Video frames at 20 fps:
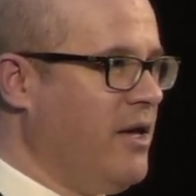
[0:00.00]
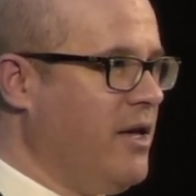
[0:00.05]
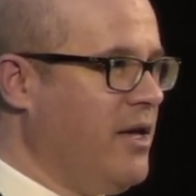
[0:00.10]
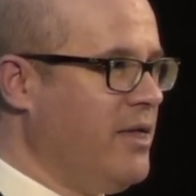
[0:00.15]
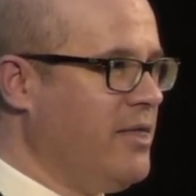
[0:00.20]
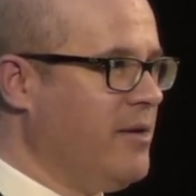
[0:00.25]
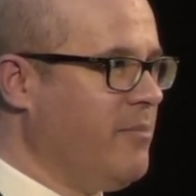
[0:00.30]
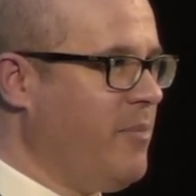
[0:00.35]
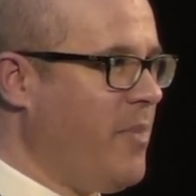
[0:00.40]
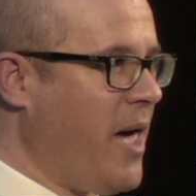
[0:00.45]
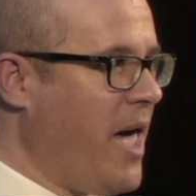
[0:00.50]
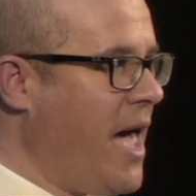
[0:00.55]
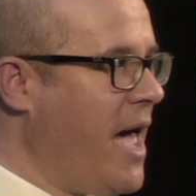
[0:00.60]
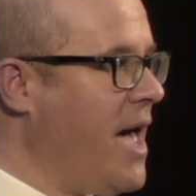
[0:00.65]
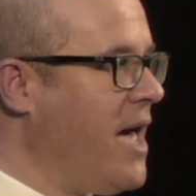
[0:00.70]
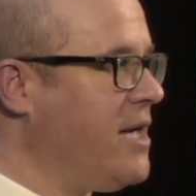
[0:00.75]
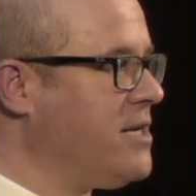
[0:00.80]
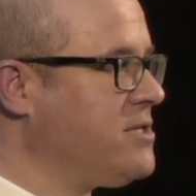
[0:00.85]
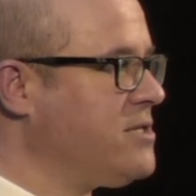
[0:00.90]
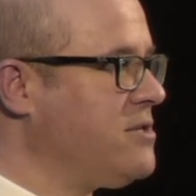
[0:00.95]
in the
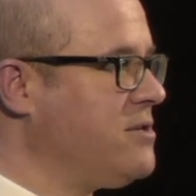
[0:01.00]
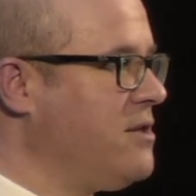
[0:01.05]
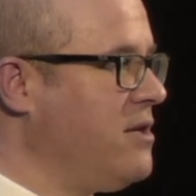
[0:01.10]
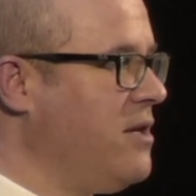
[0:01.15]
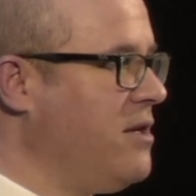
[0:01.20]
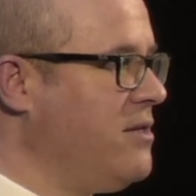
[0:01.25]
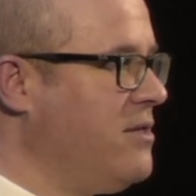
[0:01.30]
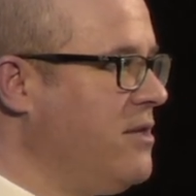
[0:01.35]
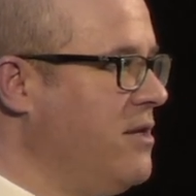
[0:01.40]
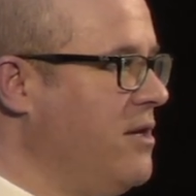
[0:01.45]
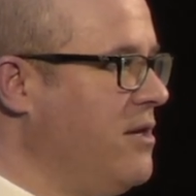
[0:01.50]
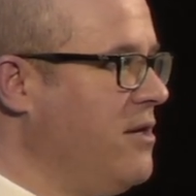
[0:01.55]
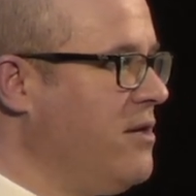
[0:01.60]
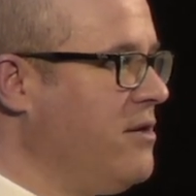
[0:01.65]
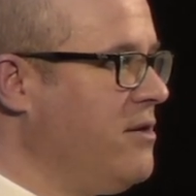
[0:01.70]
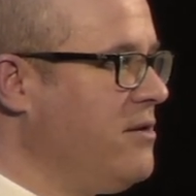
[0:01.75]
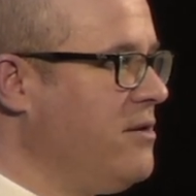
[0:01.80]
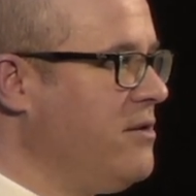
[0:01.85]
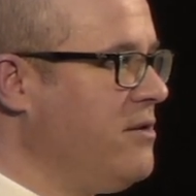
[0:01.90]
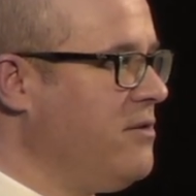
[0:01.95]
past,
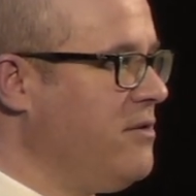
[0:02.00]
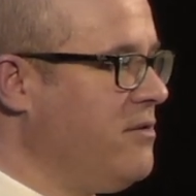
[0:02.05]
the